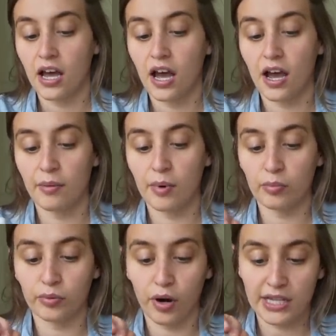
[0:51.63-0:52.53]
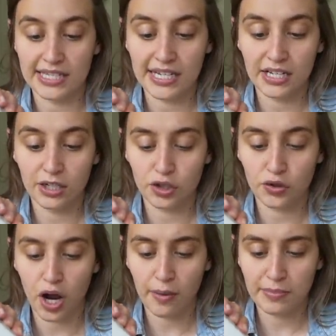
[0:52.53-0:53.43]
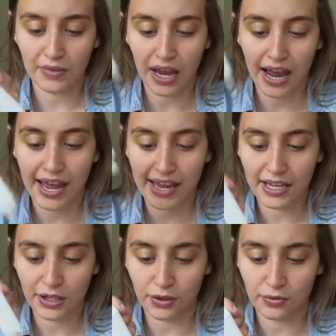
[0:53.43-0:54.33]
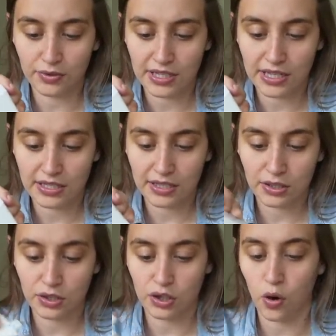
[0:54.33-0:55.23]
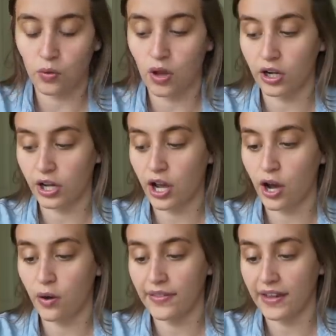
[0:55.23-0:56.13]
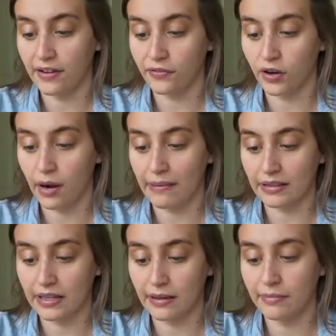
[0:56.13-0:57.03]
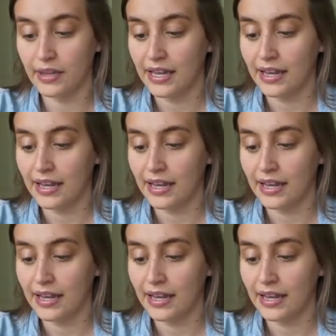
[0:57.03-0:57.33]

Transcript: um, bronzing drops. I used these so long ago and then I forgot about them.